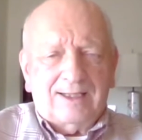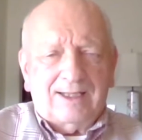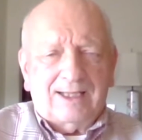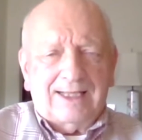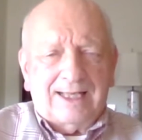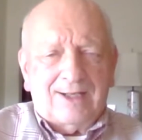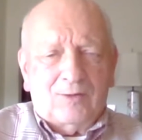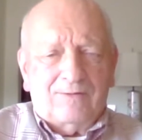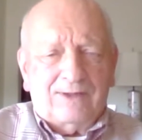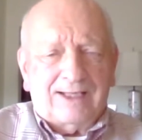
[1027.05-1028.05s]
I got
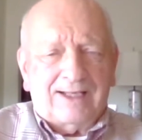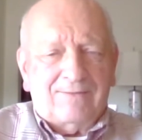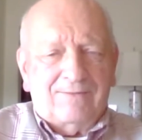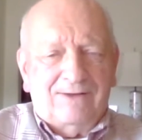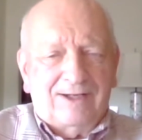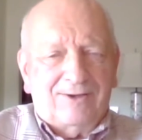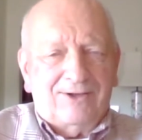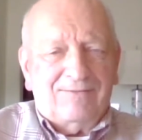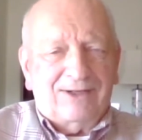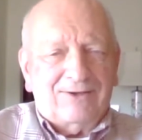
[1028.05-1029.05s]
over that
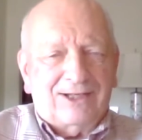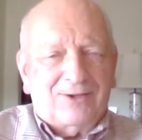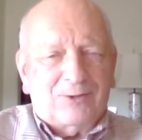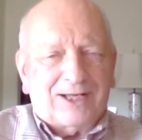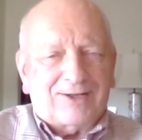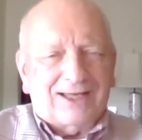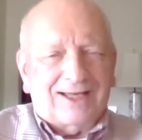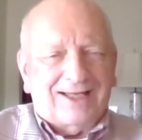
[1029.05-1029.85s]
very, very quickly.